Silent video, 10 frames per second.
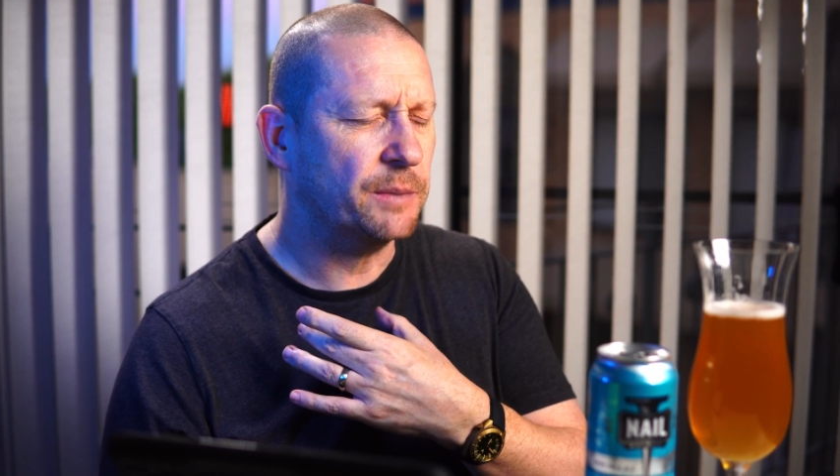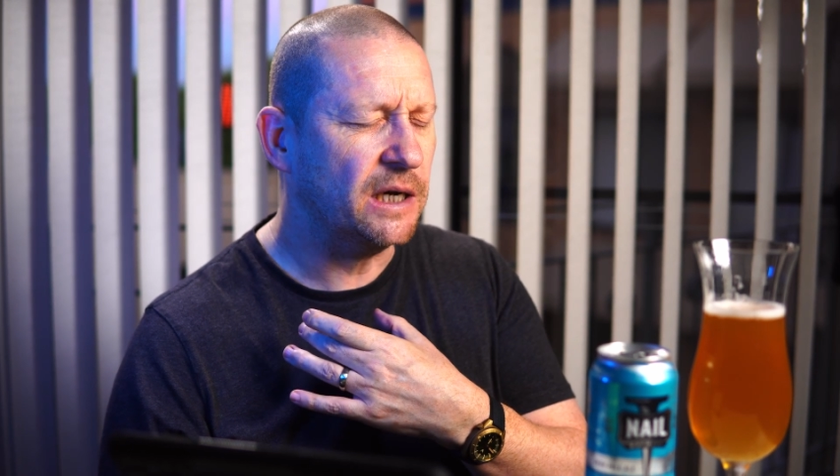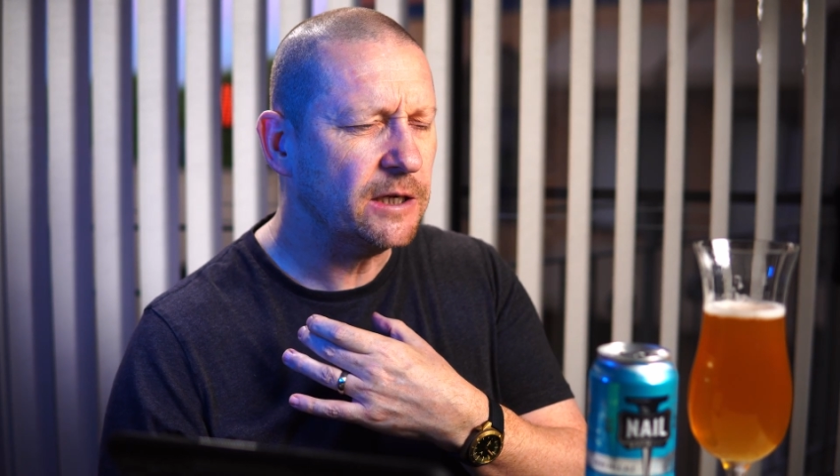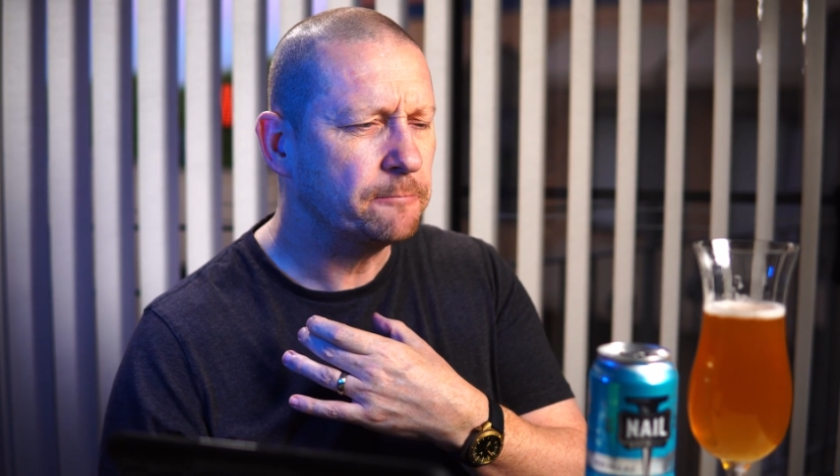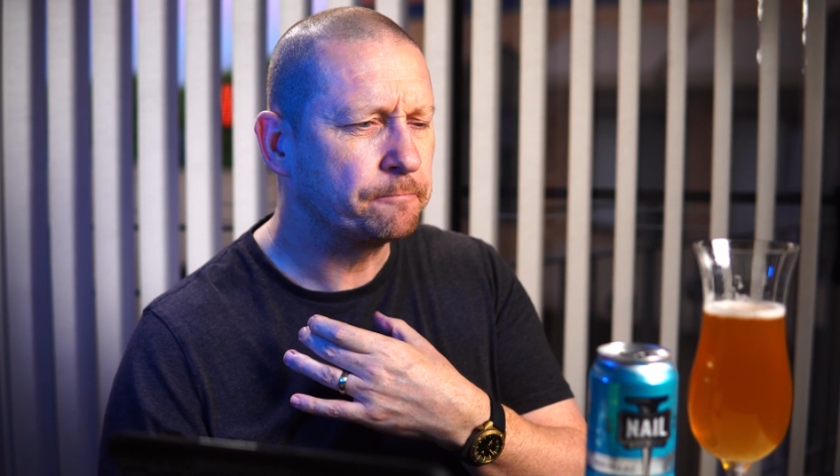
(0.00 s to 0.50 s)

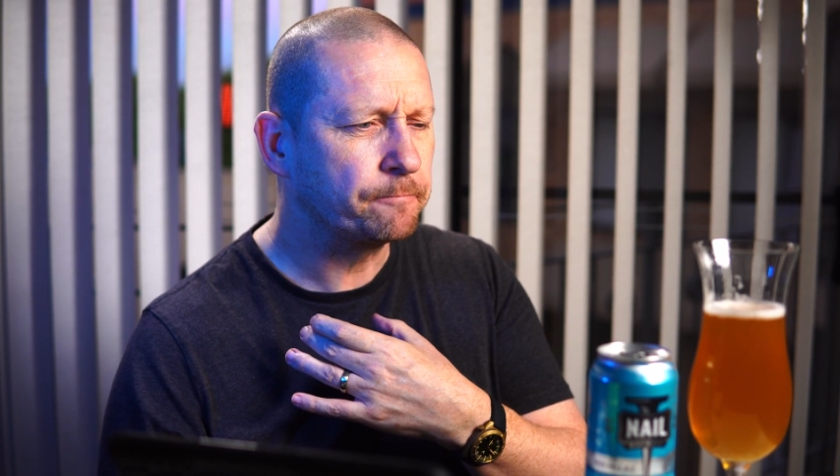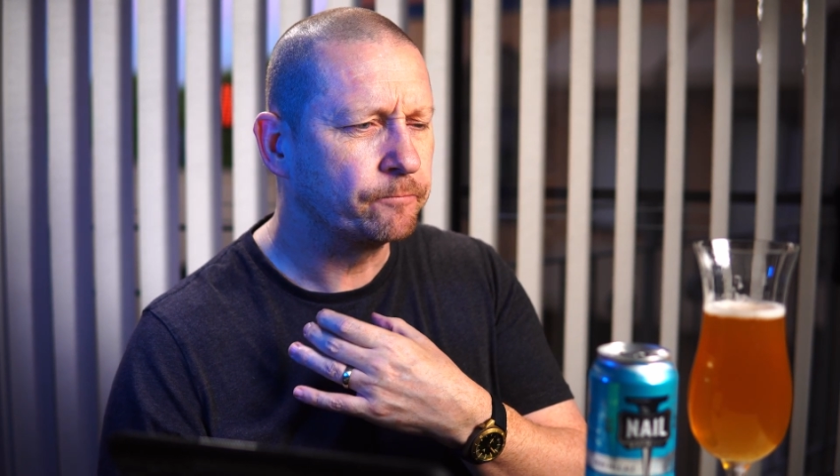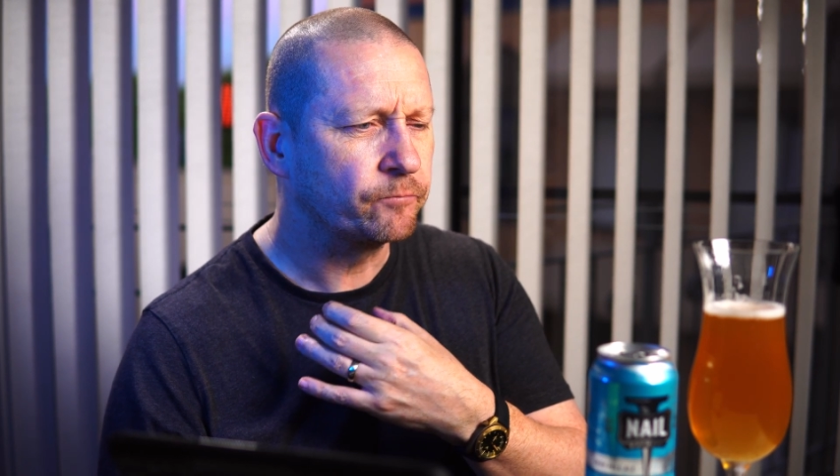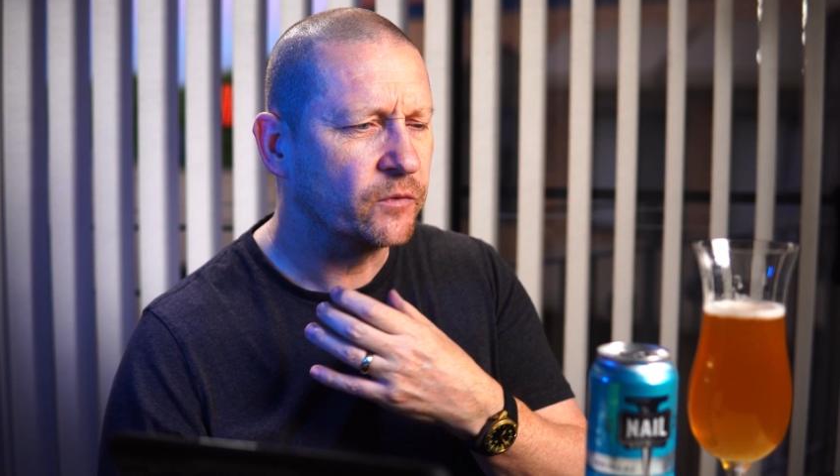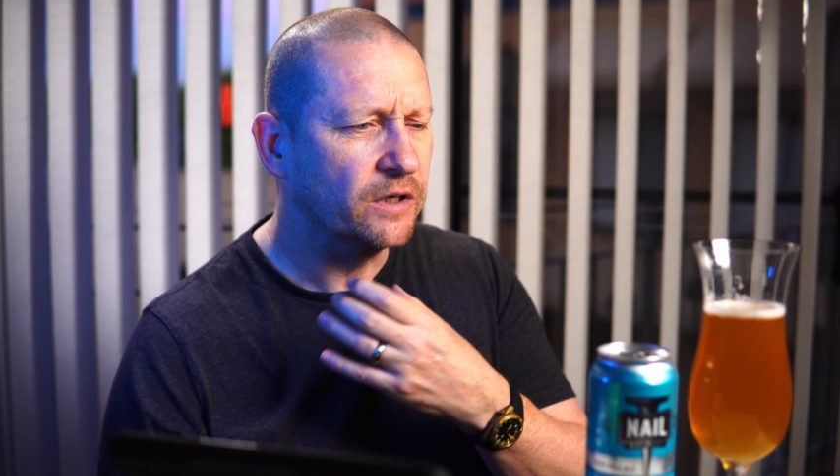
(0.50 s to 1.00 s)
back,
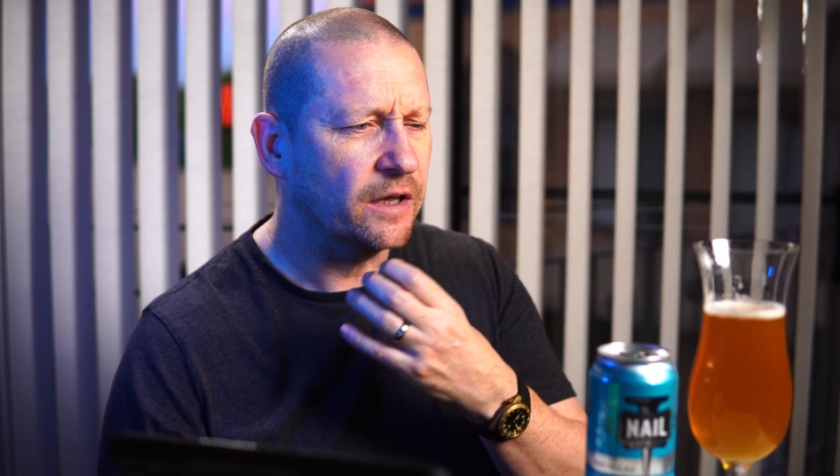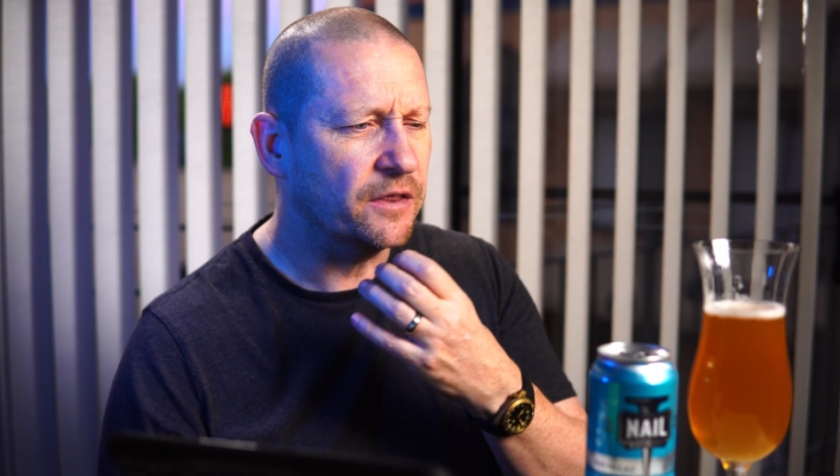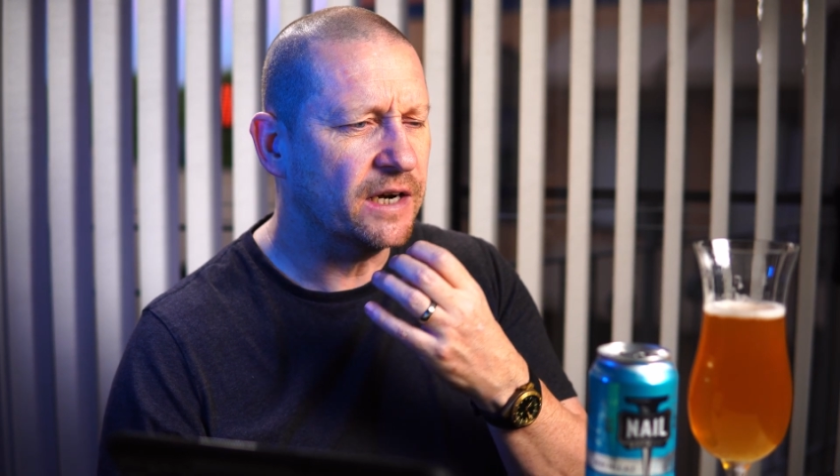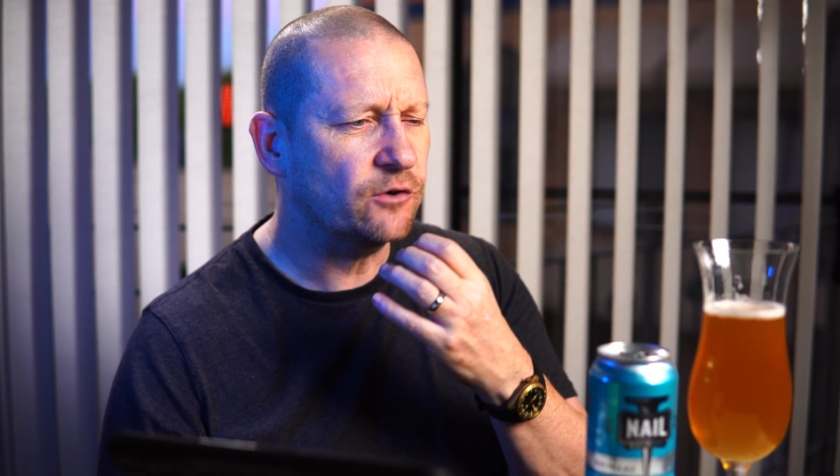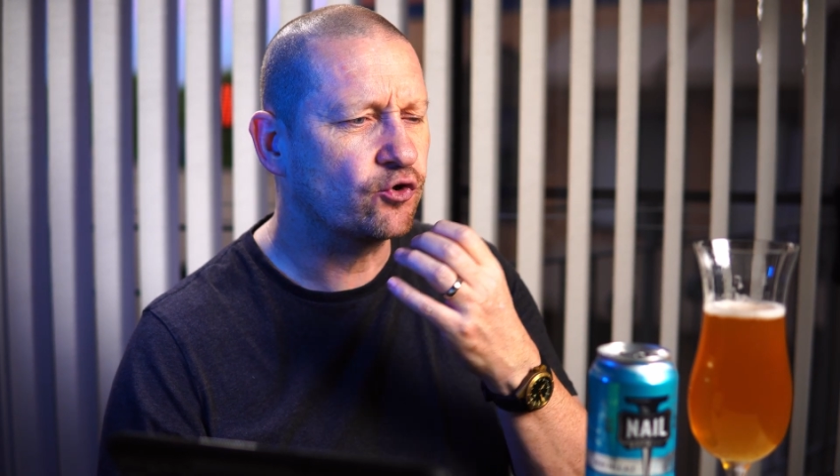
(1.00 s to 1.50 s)

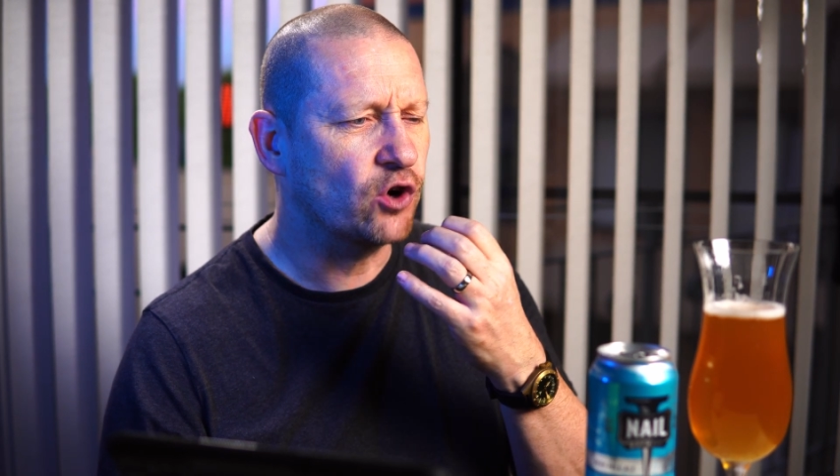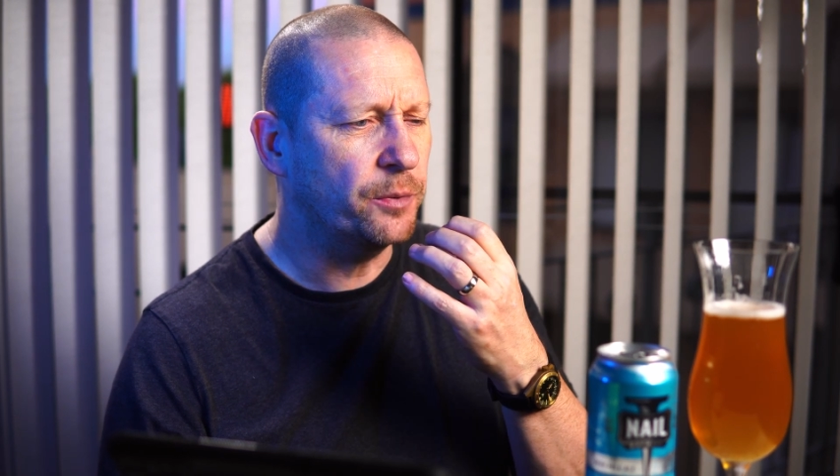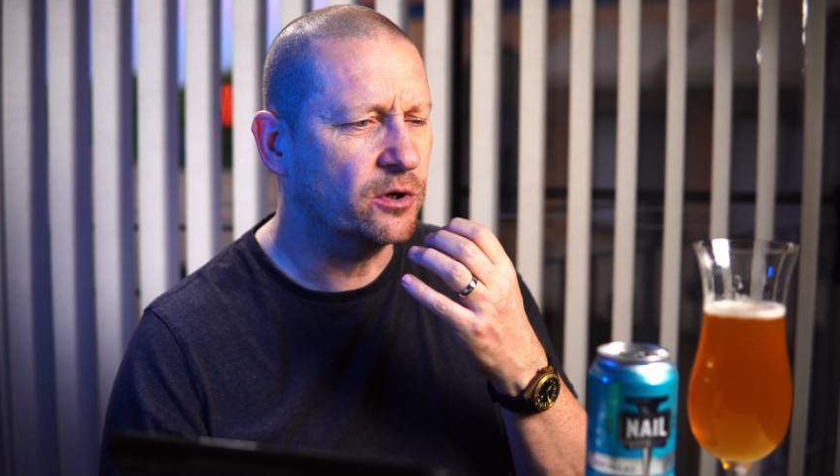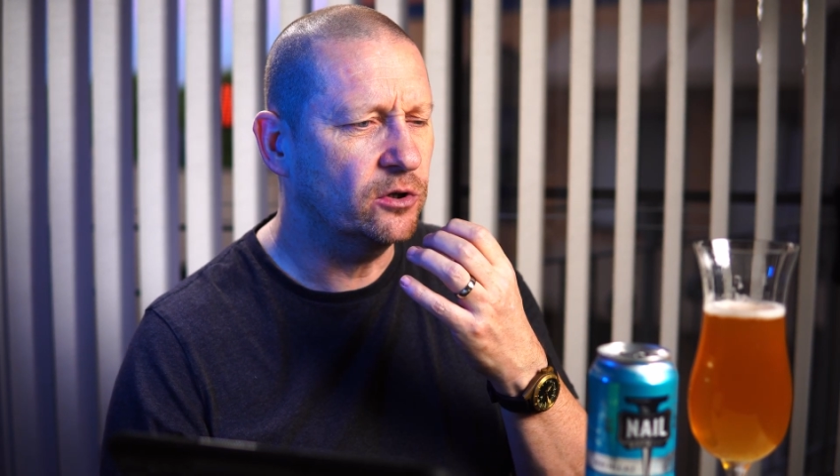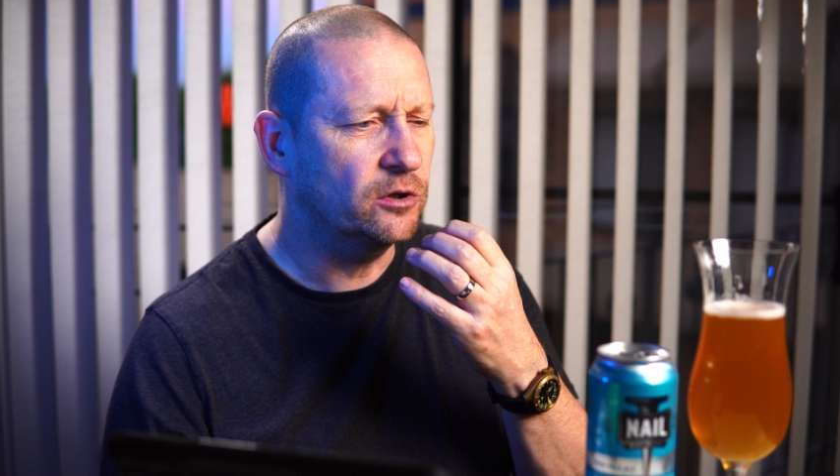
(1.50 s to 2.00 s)
and then a
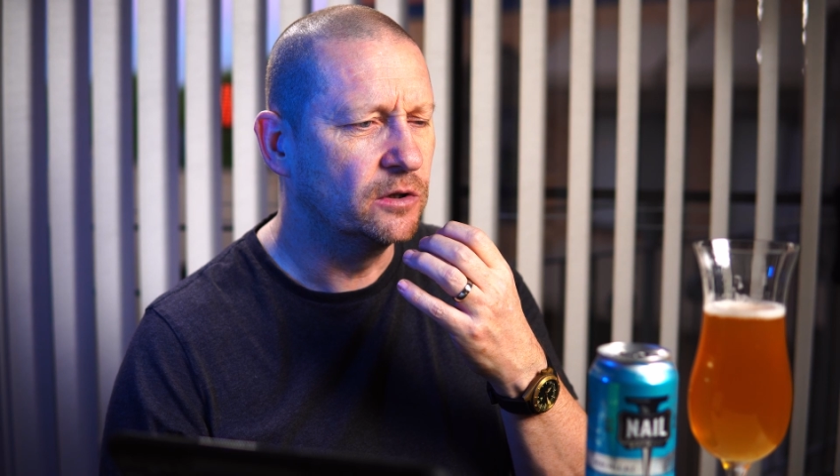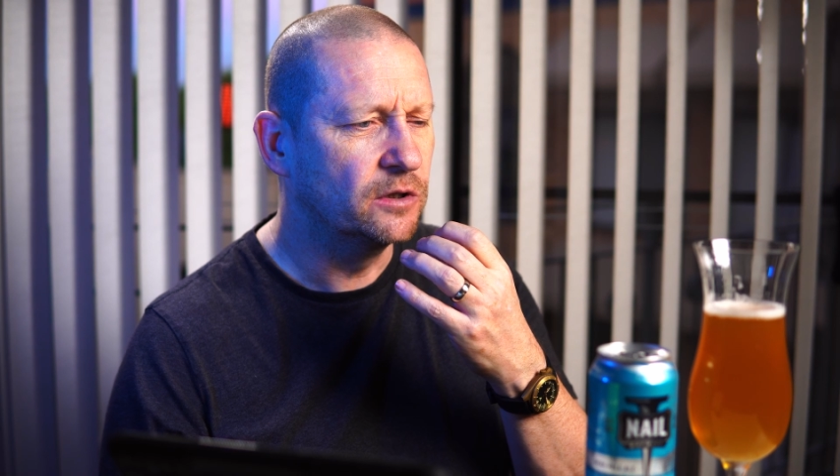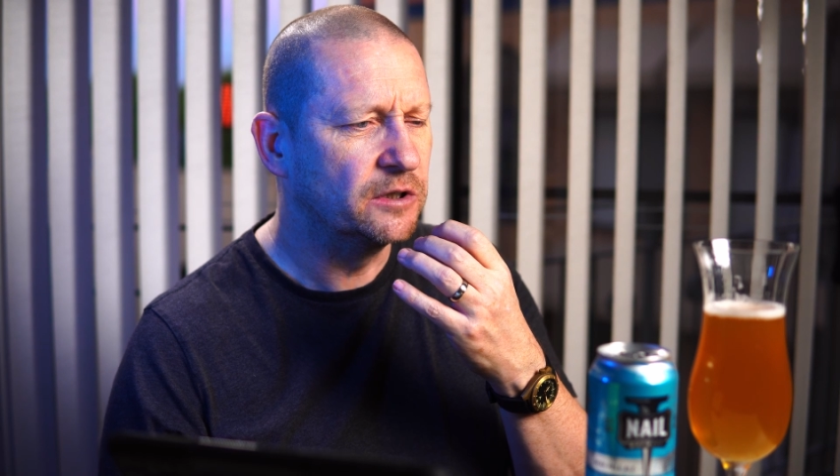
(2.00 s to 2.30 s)
tropical